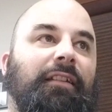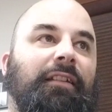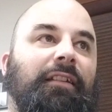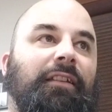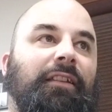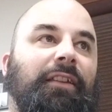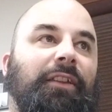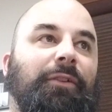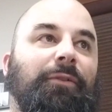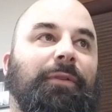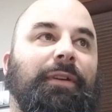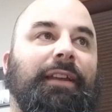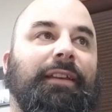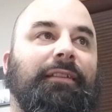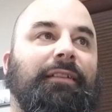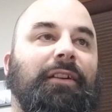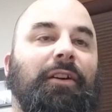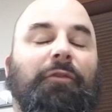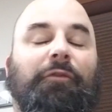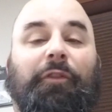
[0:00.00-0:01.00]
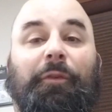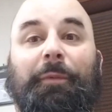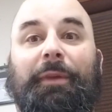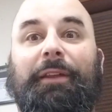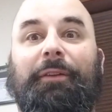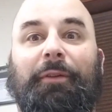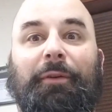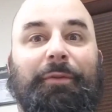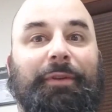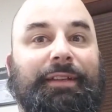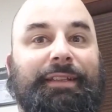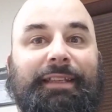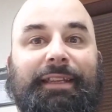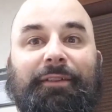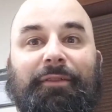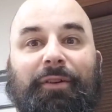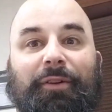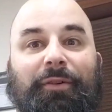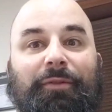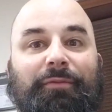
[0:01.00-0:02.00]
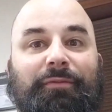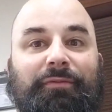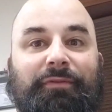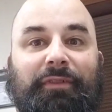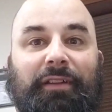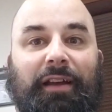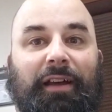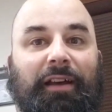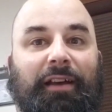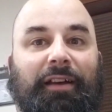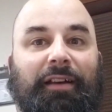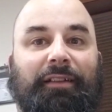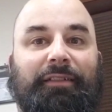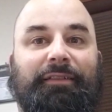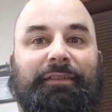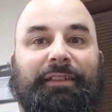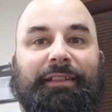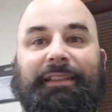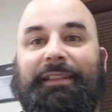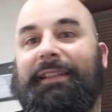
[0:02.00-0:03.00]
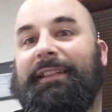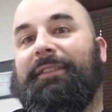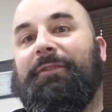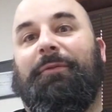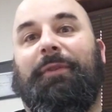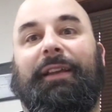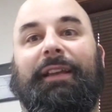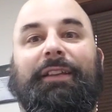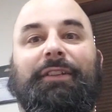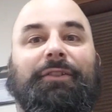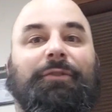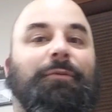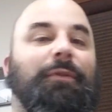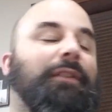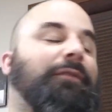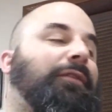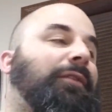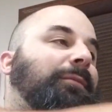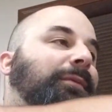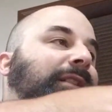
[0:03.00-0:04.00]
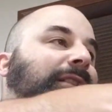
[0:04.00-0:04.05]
you can go from hero to zero uh, just as quick as you went from